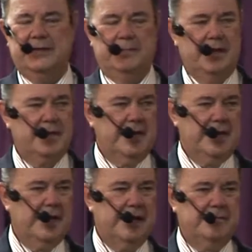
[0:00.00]
the blood of
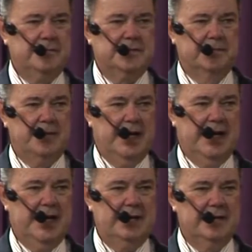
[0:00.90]
that lamb was
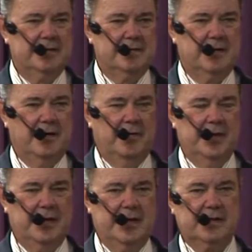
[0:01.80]
applied on
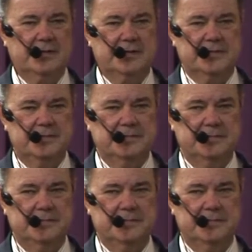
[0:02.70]
the lintels